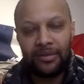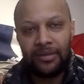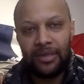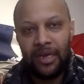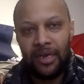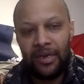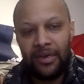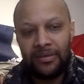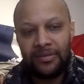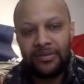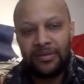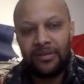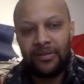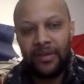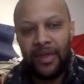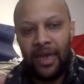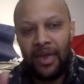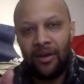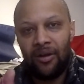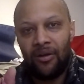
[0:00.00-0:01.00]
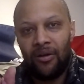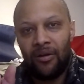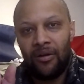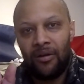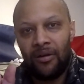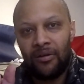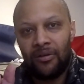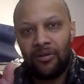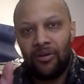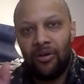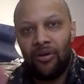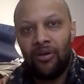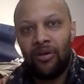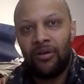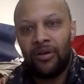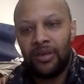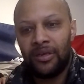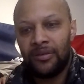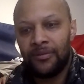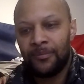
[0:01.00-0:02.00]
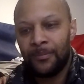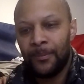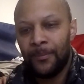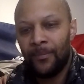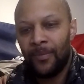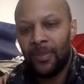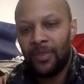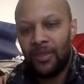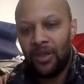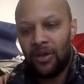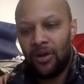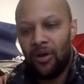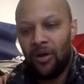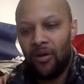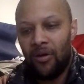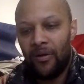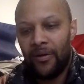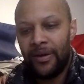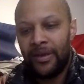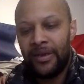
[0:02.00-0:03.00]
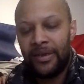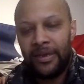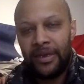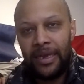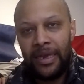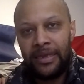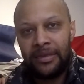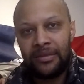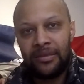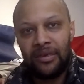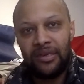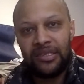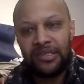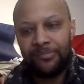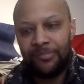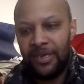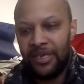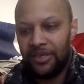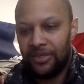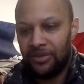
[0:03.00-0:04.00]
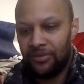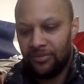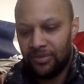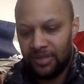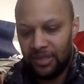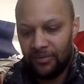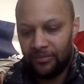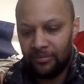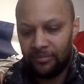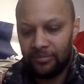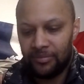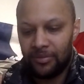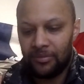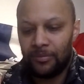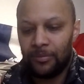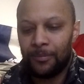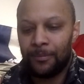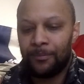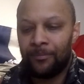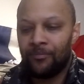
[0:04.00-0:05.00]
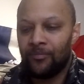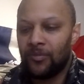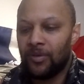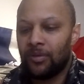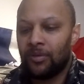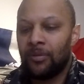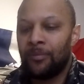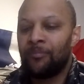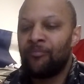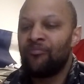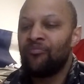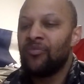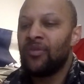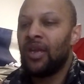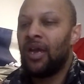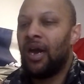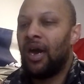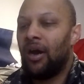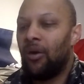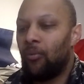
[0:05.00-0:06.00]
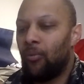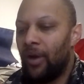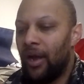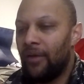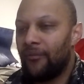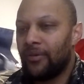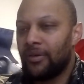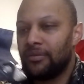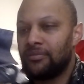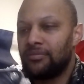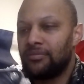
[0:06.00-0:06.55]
lines that are on the car, it does make use of them. However,